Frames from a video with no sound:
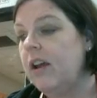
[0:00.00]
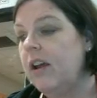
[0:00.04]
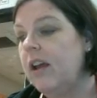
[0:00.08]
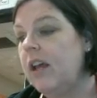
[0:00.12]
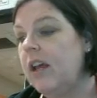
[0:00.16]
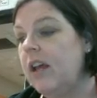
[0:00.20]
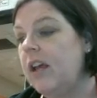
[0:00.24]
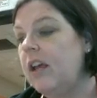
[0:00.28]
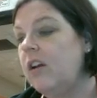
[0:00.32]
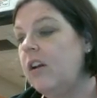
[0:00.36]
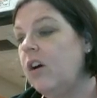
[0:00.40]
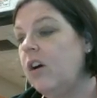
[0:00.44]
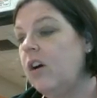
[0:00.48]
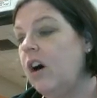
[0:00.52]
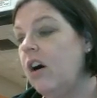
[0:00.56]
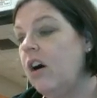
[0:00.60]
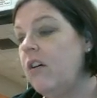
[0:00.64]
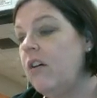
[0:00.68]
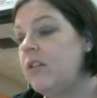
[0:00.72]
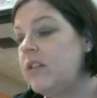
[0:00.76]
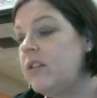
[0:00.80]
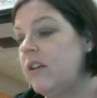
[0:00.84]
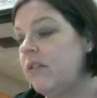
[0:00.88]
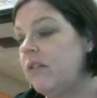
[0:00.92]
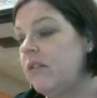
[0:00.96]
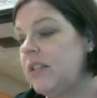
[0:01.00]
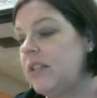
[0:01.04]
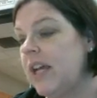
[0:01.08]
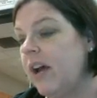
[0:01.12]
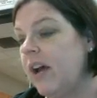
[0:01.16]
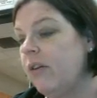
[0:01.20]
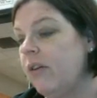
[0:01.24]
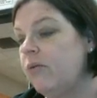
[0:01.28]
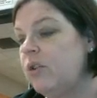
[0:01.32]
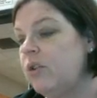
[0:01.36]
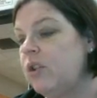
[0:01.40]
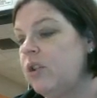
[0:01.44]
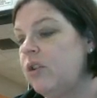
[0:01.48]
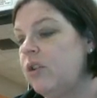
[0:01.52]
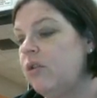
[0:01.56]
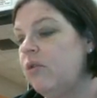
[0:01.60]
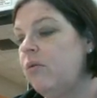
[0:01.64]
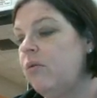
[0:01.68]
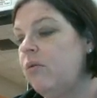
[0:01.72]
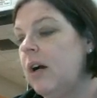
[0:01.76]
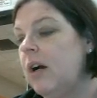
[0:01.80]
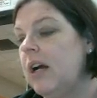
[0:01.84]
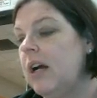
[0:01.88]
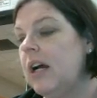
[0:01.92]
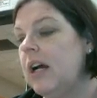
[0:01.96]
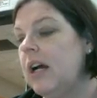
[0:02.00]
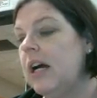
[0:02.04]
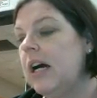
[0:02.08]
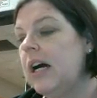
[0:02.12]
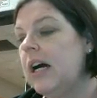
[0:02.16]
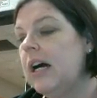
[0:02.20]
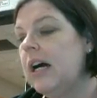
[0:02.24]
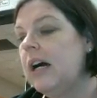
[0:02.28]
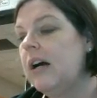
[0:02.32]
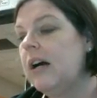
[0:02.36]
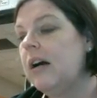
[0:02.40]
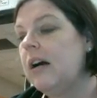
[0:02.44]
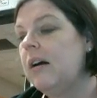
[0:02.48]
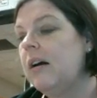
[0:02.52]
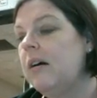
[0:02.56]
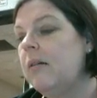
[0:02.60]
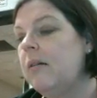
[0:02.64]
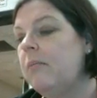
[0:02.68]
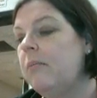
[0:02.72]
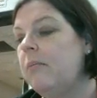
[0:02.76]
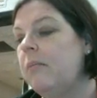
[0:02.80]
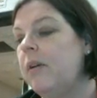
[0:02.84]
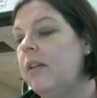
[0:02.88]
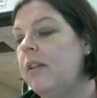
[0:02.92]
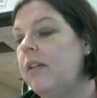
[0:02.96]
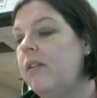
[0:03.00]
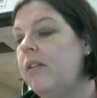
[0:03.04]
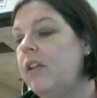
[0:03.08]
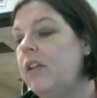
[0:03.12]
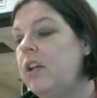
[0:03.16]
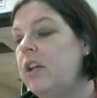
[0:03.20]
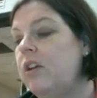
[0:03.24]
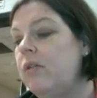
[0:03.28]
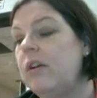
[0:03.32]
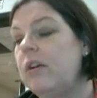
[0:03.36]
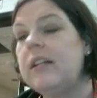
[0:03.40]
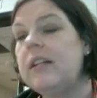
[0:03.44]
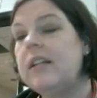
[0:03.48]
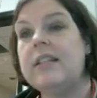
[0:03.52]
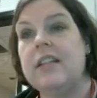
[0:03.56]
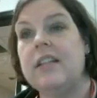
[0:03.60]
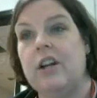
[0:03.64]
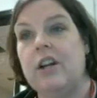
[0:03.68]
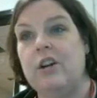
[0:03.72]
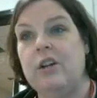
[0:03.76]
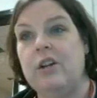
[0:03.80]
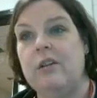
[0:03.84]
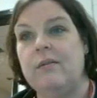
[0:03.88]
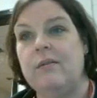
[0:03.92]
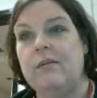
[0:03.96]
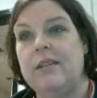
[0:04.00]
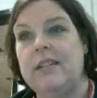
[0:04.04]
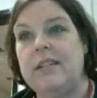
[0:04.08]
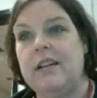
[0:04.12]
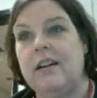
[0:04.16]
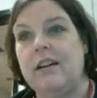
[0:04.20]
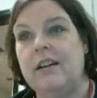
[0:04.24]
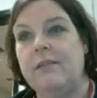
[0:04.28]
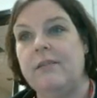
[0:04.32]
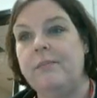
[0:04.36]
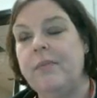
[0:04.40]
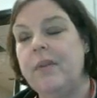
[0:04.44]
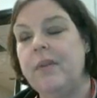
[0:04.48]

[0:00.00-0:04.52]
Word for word: It also tells you um, the units that are used here.